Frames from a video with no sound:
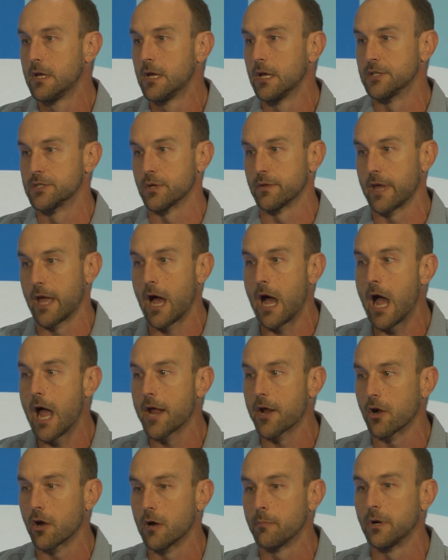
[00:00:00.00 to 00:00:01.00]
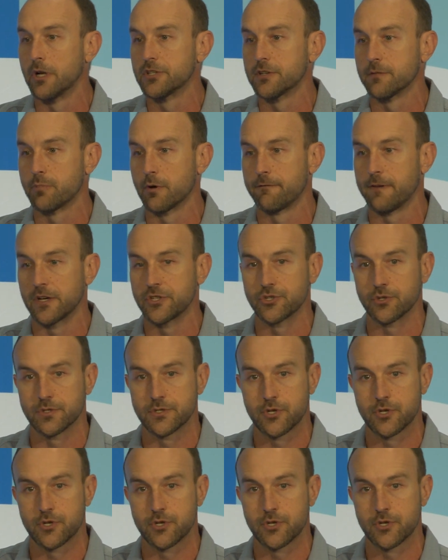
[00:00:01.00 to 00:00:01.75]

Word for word: And so they hire a bunch of professional